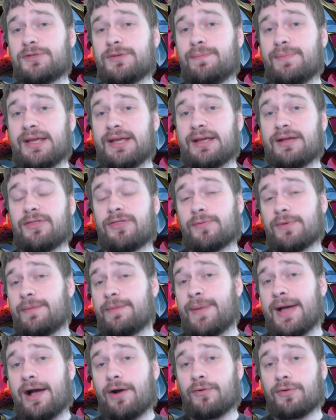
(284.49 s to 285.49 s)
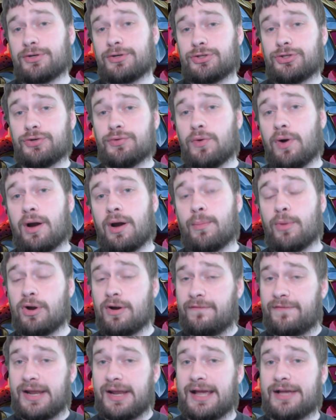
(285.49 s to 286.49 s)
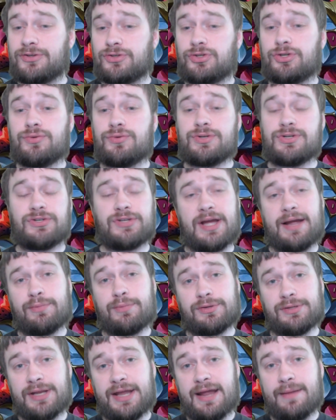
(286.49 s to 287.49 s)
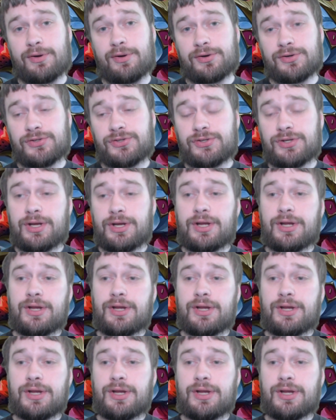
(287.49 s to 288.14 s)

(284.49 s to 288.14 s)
to being 3 power and 2 armor if it has 2 Disciple neighbors.